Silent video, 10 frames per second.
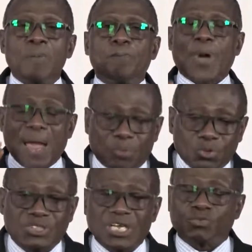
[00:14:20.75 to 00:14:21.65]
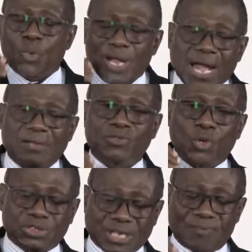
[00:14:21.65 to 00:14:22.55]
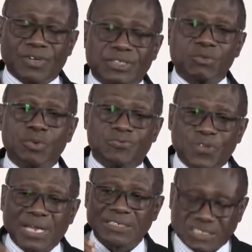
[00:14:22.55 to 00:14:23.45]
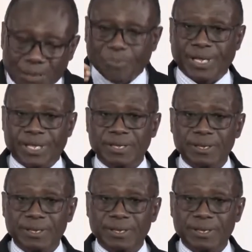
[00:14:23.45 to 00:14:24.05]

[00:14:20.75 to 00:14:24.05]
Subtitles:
Bible says, work out your salvation with fear and trembling.